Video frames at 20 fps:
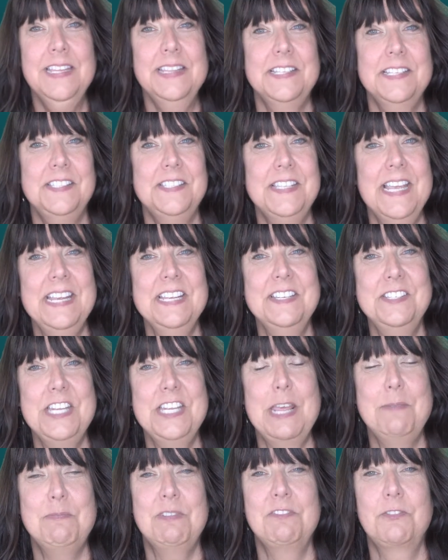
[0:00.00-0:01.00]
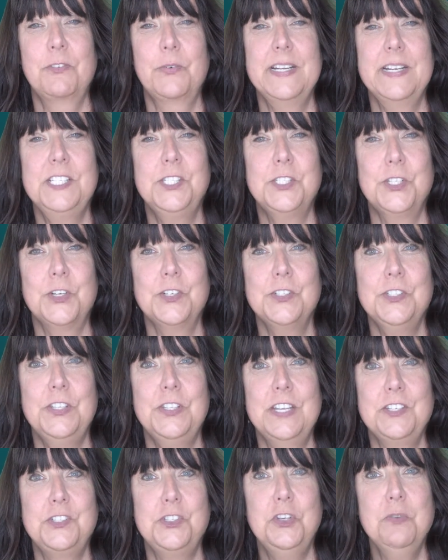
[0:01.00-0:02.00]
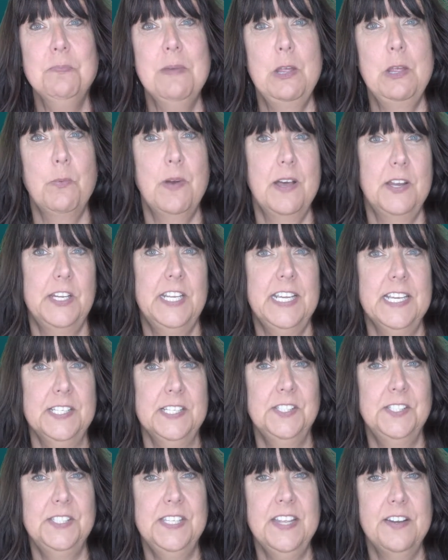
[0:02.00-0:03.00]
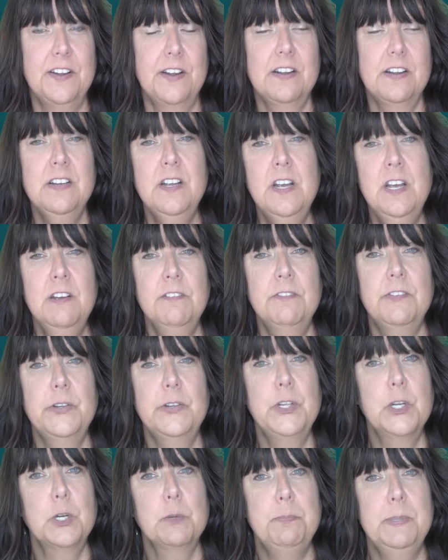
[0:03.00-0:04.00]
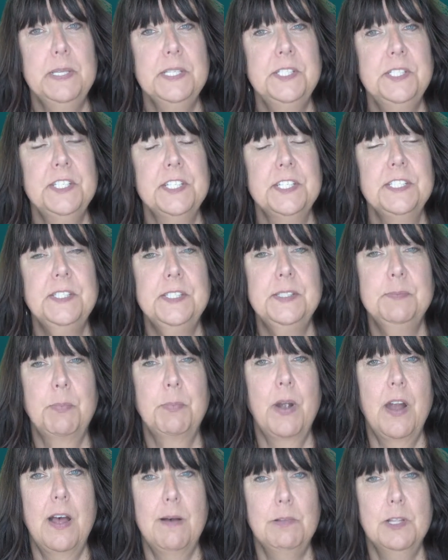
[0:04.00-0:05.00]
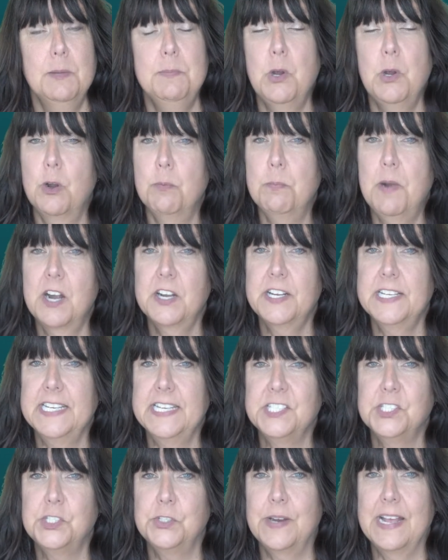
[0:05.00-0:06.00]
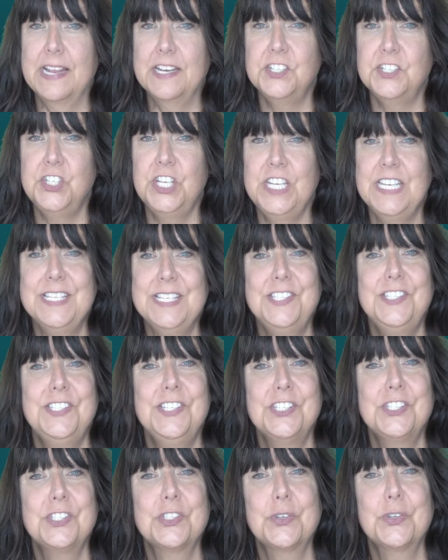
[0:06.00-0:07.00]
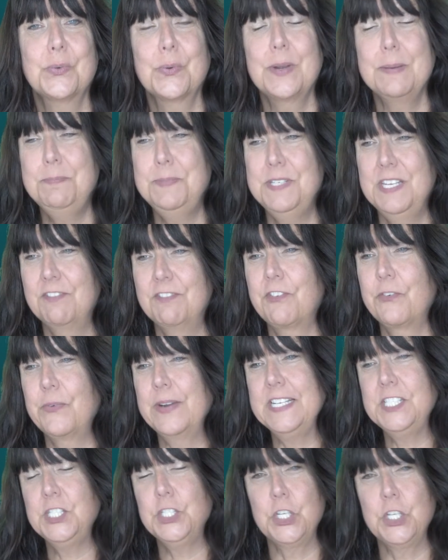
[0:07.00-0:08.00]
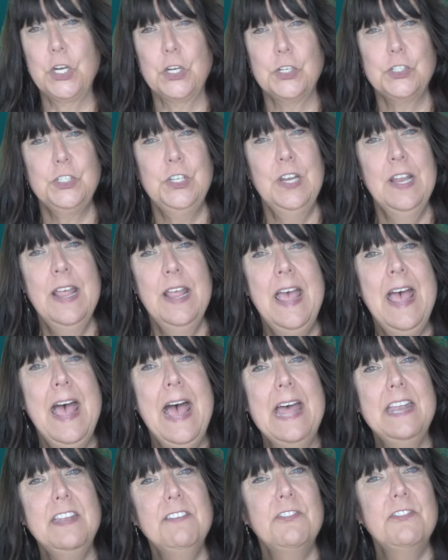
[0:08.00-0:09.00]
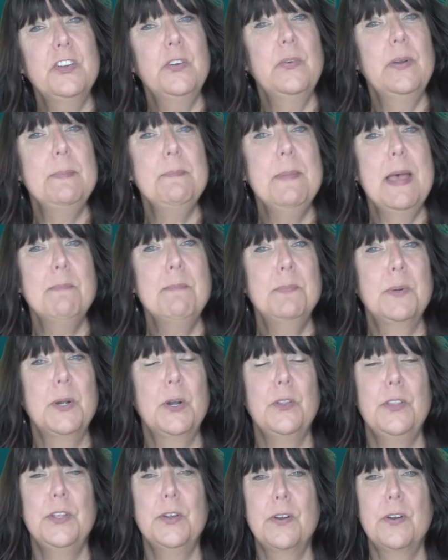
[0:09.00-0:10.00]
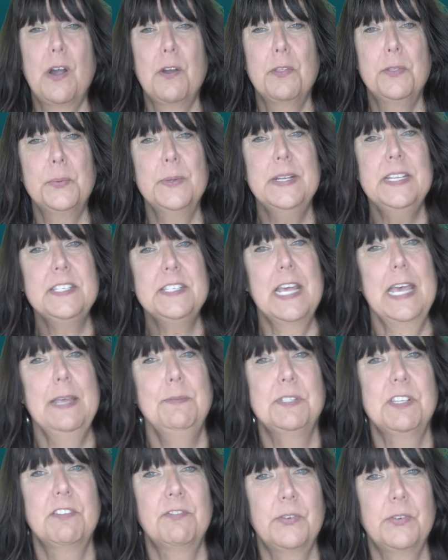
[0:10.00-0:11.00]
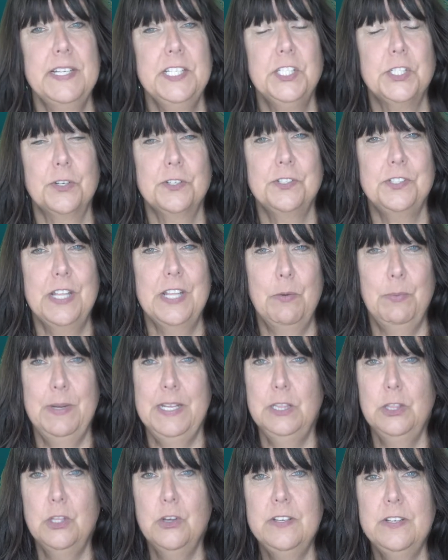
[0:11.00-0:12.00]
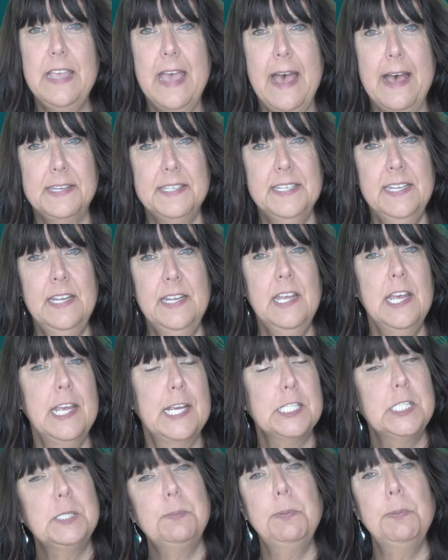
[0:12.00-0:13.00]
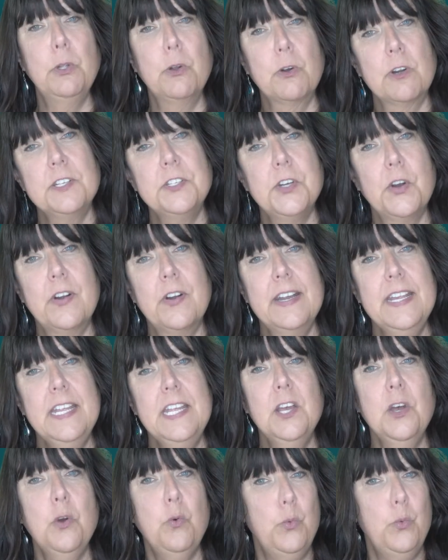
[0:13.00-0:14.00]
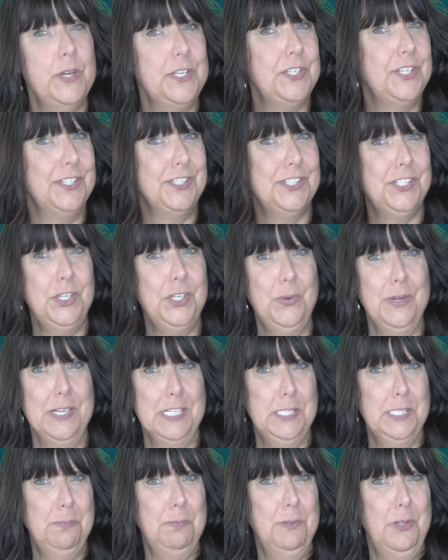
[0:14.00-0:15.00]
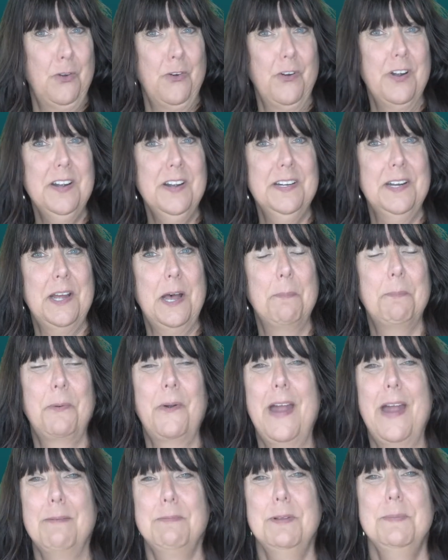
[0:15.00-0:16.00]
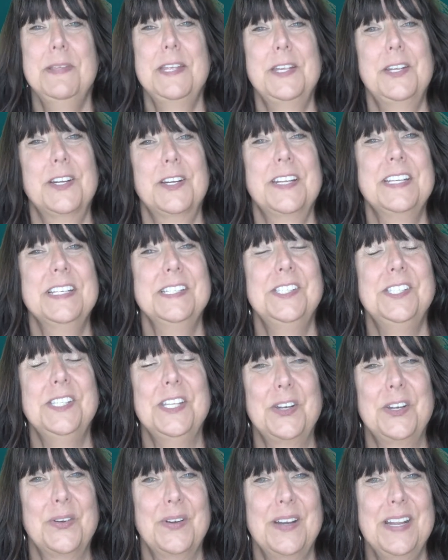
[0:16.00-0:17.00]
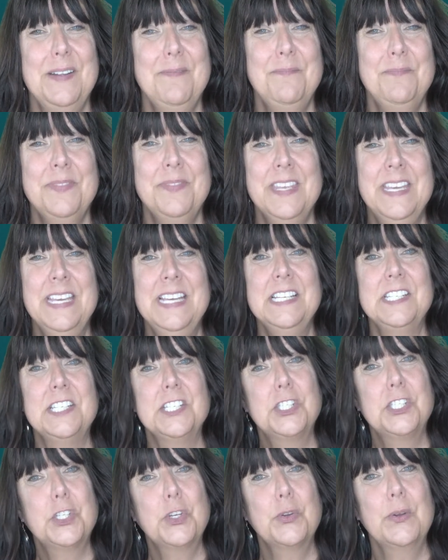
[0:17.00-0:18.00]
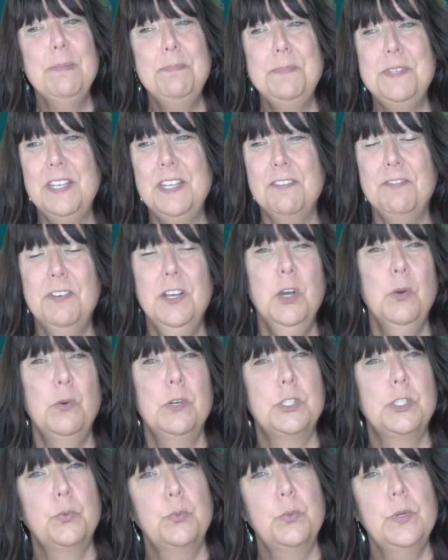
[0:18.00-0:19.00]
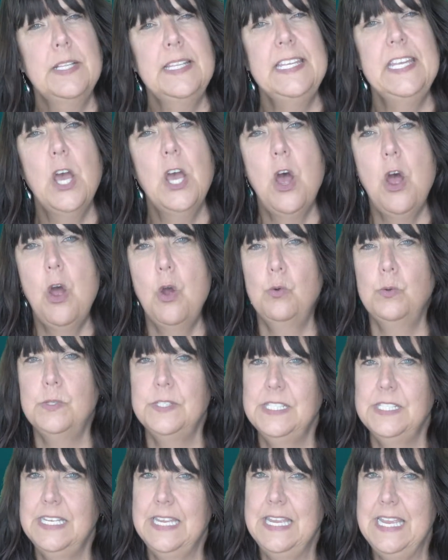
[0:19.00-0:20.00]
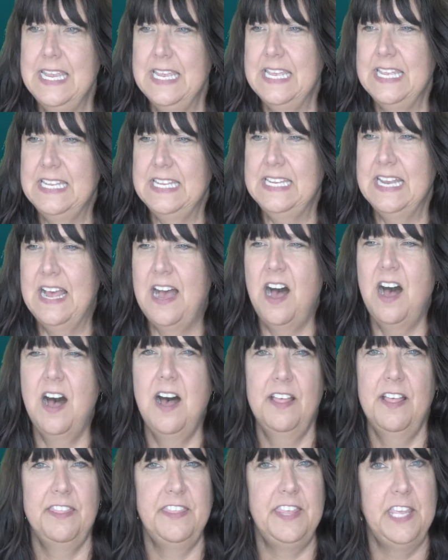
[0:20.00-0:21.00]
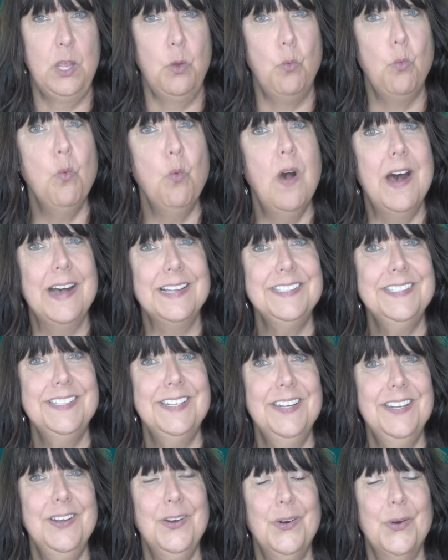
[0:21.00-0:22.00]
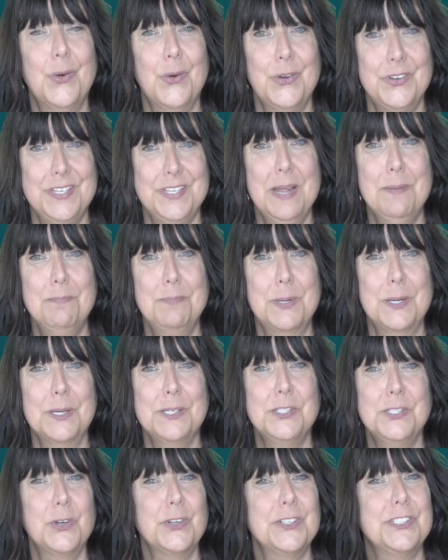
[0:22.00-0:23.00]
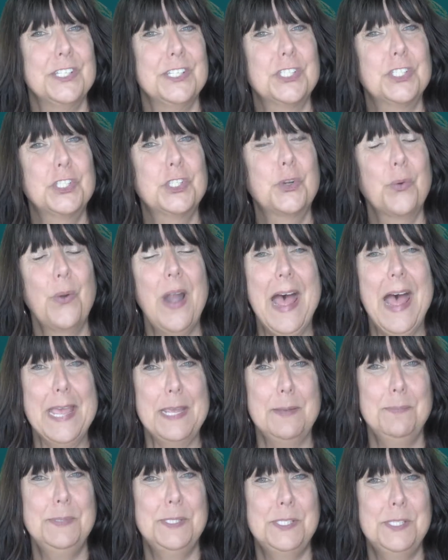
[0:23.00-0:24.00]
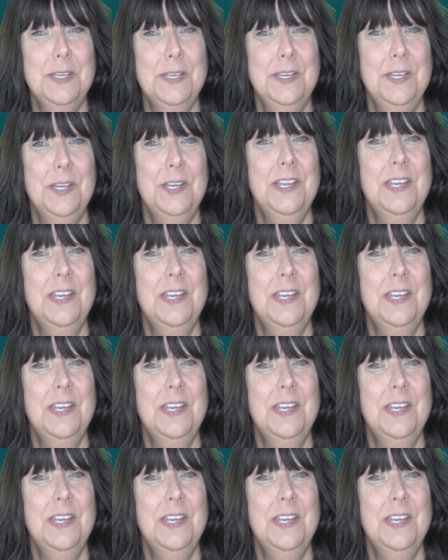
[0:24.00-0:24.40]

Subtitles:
The second type of research that you might want to consider for your business problem or marketing strategy is descriptive research. And if you remember, there are three types of research that we look at. Exploratory, which is to explore a problem that you're considering. Descriptive, which really hones in on the what or numbers or describes